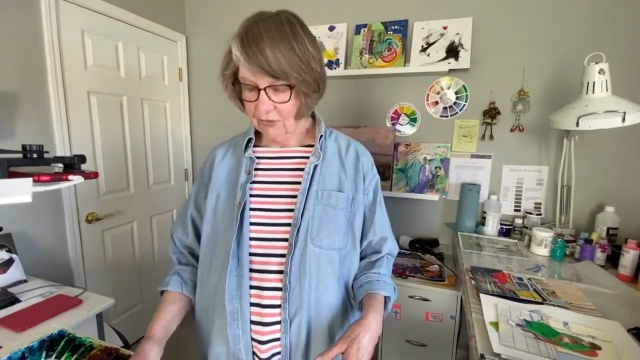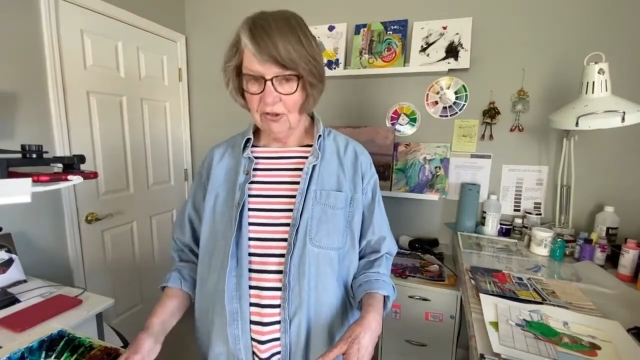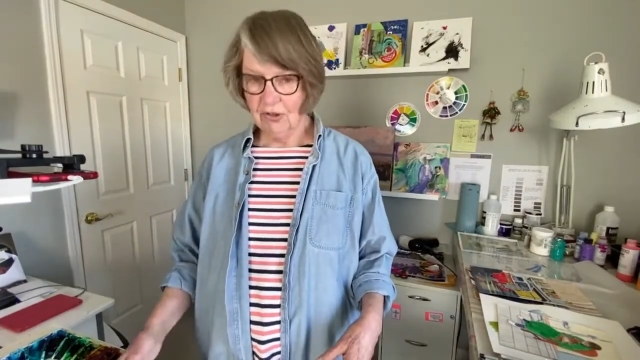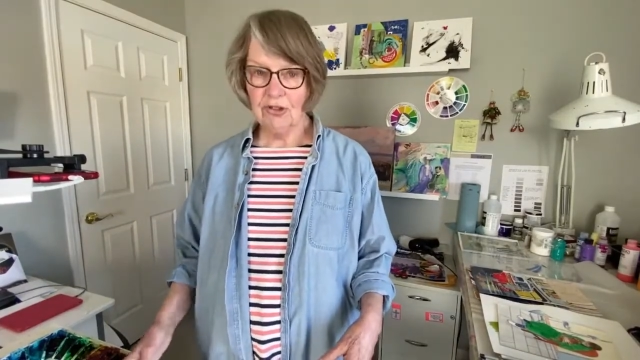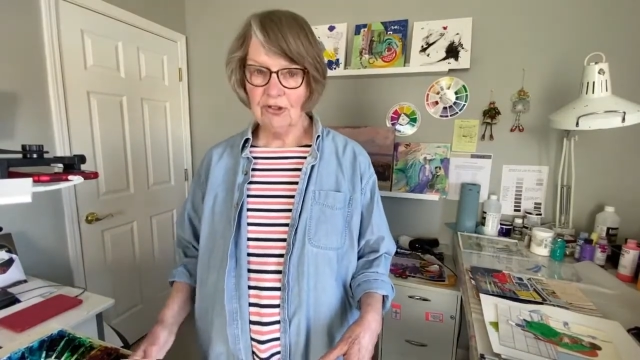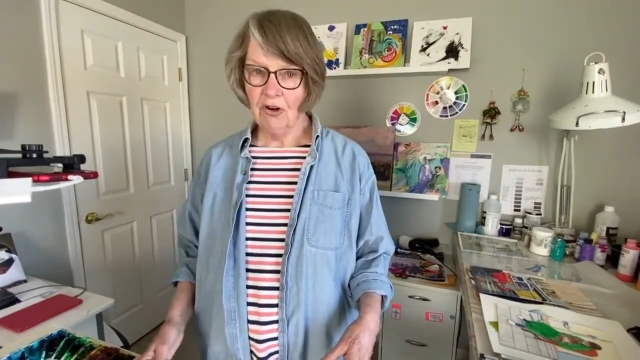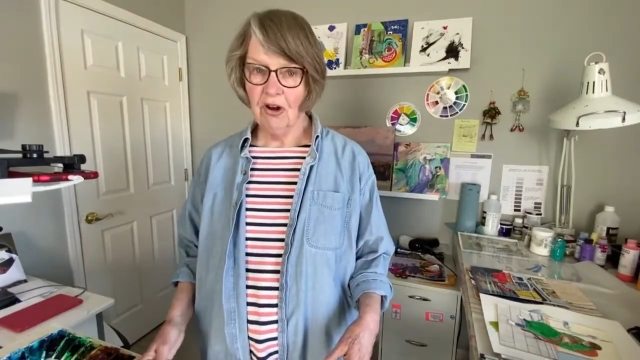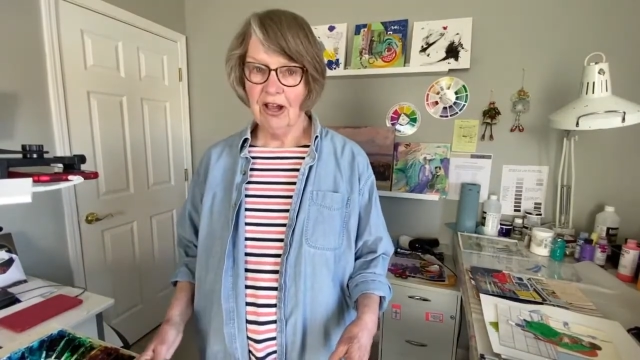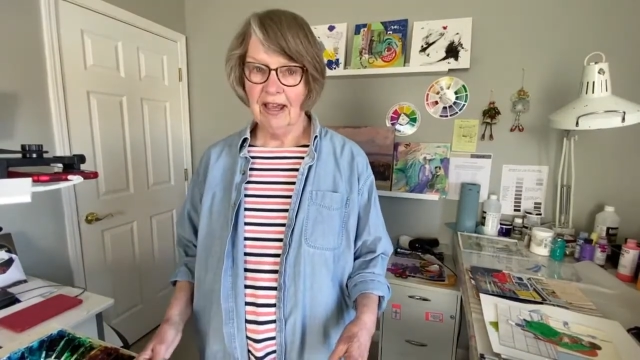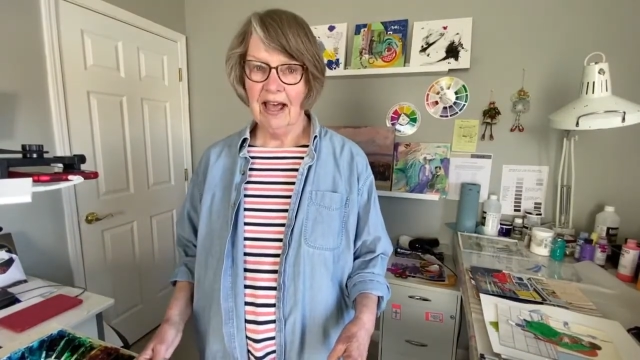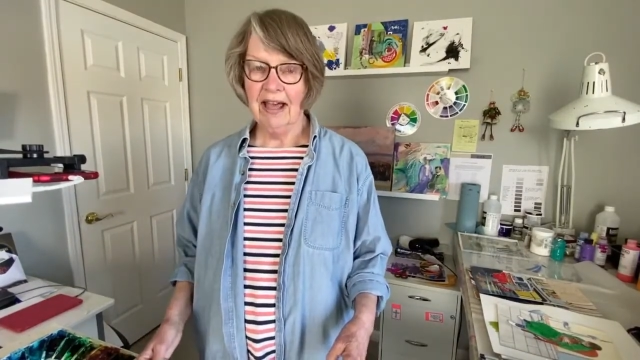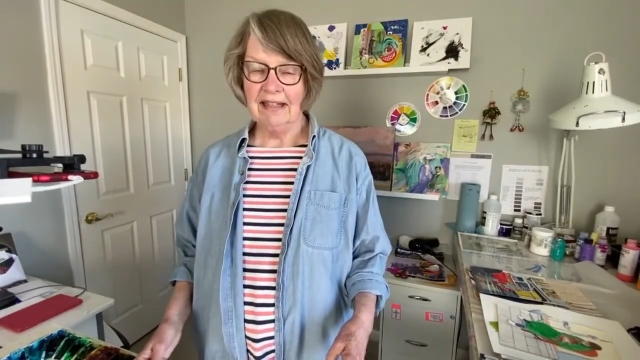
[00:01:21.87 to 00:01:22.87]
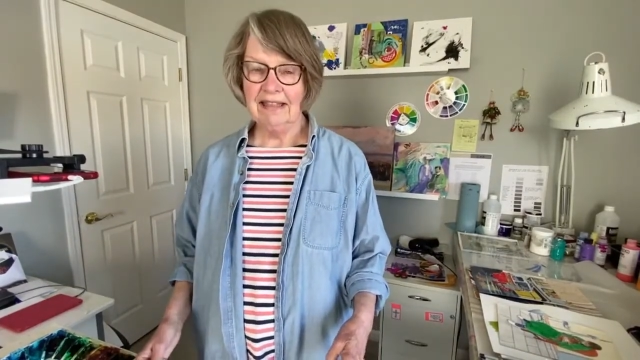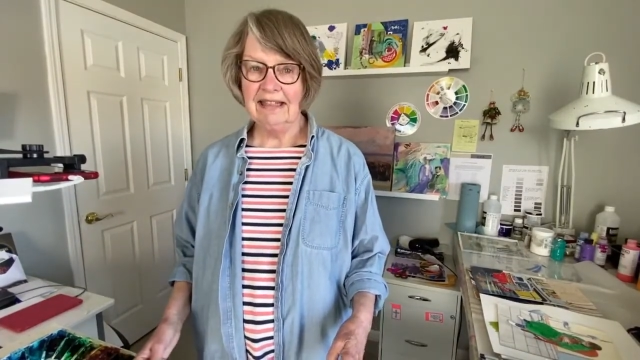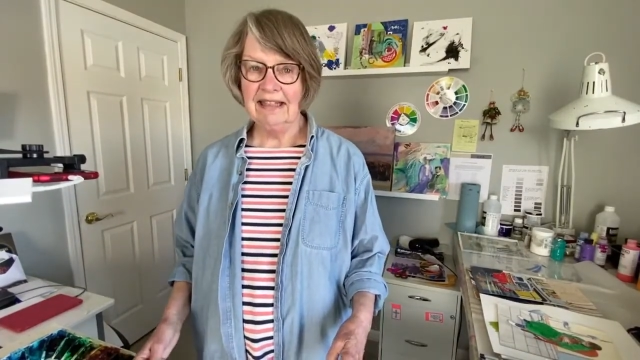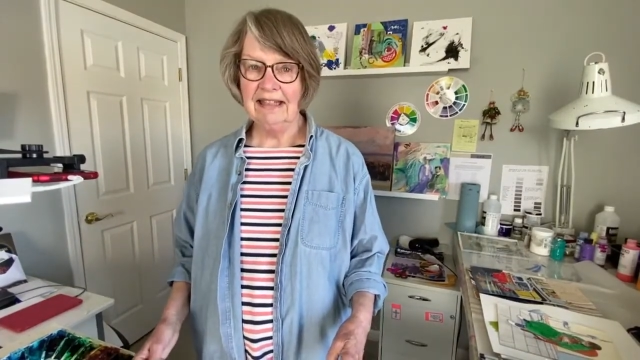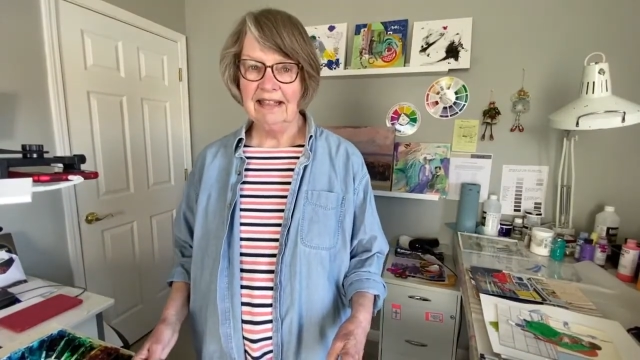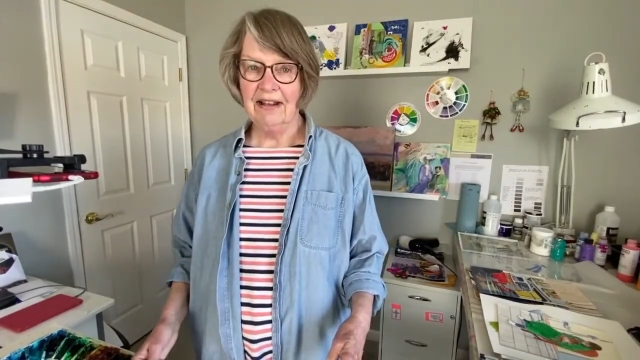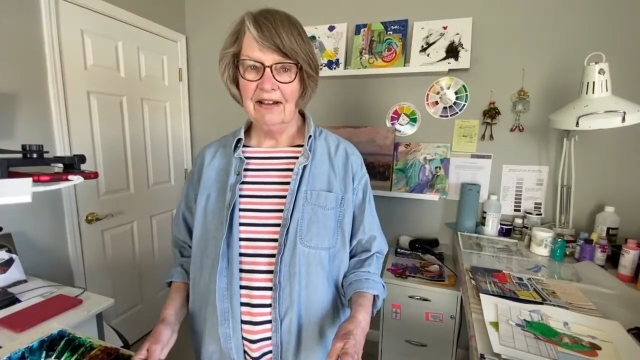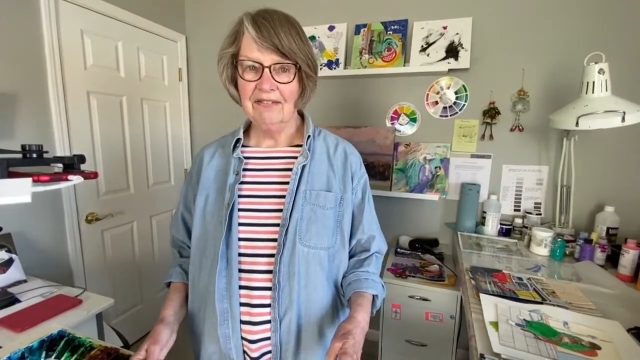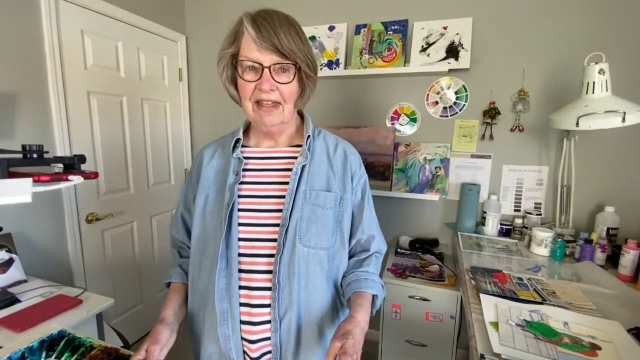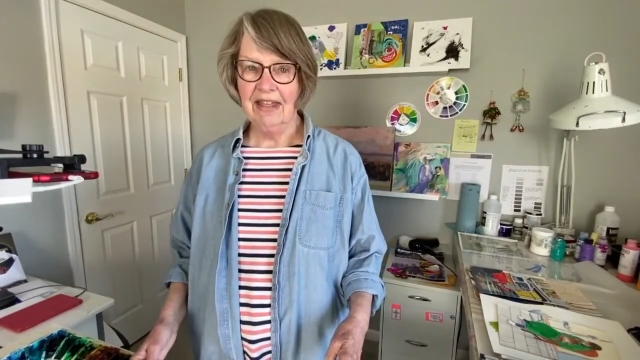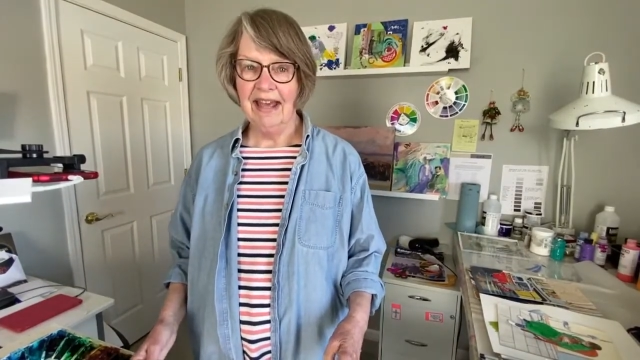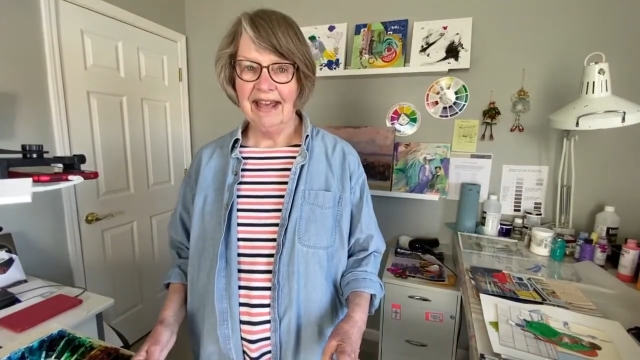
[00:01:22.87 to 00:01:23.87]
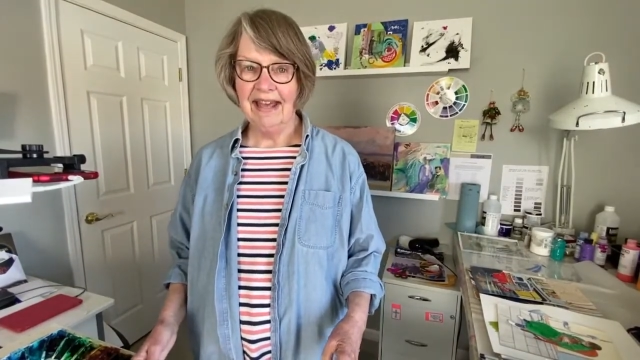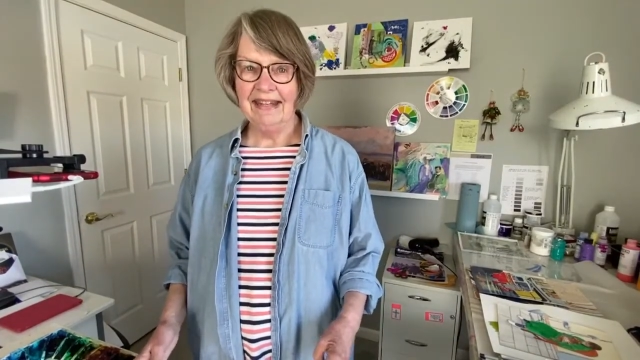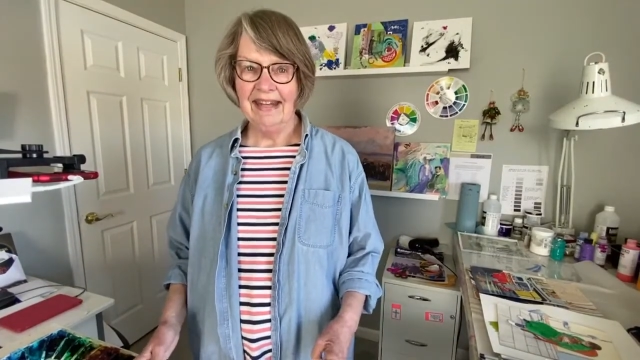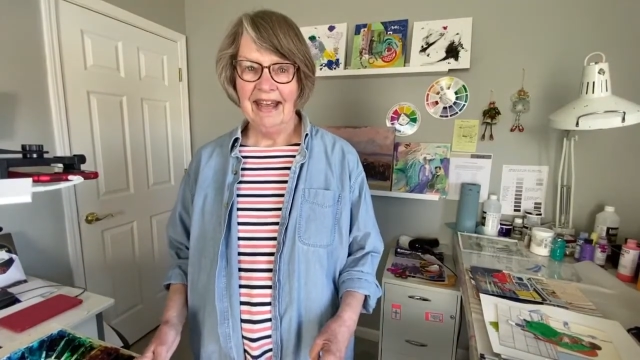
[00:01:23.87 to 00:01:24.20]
first drawing I did of that.